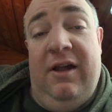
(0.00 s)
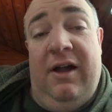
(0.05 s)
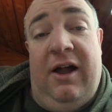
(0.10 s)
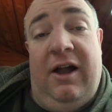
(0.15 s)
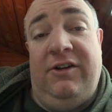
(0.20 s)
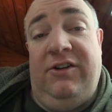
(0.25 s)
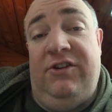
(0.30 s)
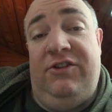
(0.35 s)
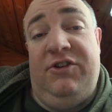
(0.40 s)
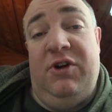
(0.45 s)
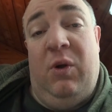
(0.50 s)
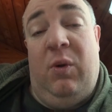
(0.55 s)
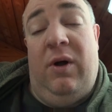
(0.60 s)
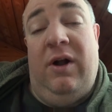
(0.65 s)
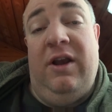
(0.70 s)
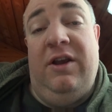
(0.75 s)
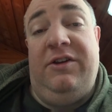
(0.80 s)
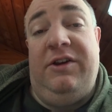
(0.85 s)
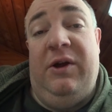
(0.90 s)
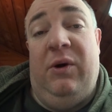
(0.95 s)
I just don't
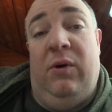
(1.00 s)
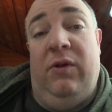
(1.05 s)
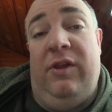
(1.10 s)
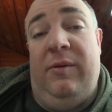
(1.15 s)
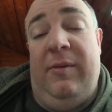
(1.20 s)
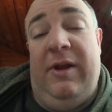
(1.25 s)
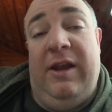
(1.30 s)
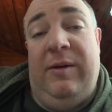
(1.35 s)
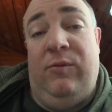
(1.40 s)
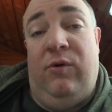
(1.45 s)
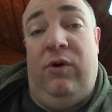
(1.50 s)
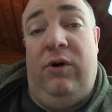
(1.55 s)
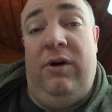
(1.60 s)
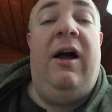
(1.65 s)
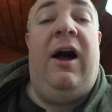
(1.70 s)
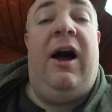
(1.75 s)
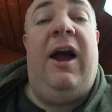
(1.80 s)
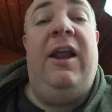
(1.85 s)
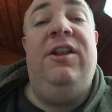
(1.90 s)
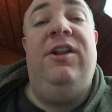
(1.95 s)
want to deal with them anymore.
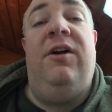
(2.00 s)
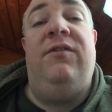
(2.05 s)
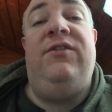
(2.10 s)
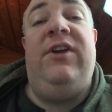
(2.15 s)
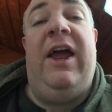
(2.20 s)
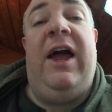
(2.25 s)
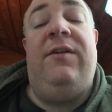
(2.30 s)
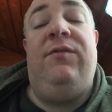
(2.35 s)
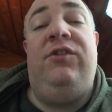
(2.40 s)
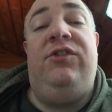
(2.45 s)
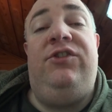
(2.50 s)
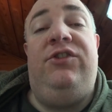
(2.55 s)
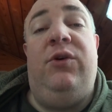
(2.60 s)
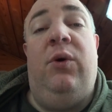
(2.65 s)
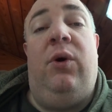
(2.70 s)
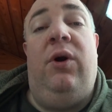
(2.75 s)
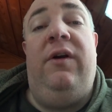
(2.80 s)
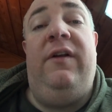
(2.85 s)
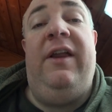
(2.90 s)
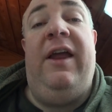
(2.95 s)
I'd love to have a
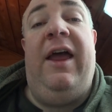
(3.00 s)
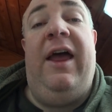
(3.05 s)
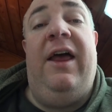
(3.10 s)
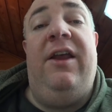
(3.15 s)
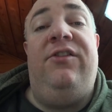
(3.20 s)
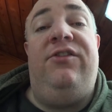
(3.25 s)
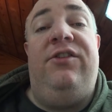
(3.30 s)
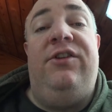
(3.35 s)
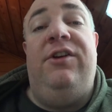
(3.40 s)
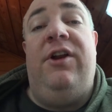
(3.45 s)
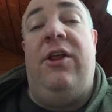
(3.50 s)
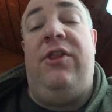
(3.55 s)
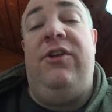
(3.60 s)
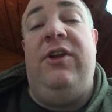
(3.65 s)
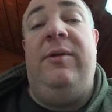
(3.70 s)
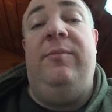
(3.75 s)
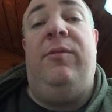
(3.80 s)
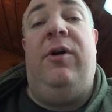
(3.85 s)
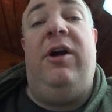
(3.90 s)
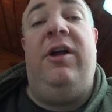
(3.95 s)
store that has
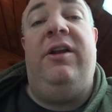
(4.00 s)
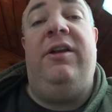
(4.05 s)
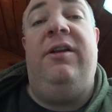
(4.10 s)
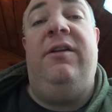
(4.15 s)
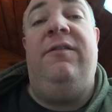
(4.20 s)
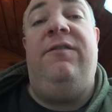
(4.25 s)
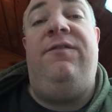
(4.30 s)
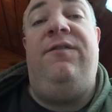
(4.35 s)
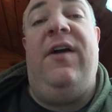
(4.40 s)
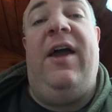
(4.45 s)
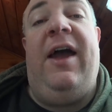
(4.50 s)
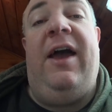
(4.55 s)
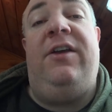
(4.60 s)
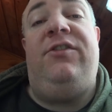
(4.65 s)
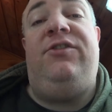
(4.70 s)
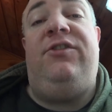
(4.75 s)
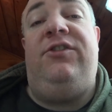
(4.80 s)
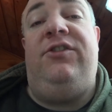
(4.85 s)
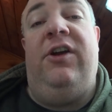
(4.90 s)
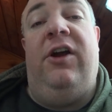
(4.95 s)
nothing but
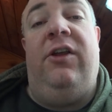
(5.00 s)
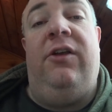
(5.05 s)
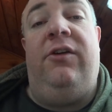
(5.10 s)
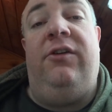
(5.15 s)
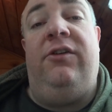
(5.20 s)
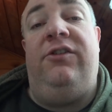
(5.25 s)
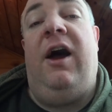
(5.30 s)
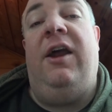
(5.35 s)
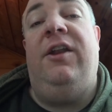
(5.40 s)
fast sellers.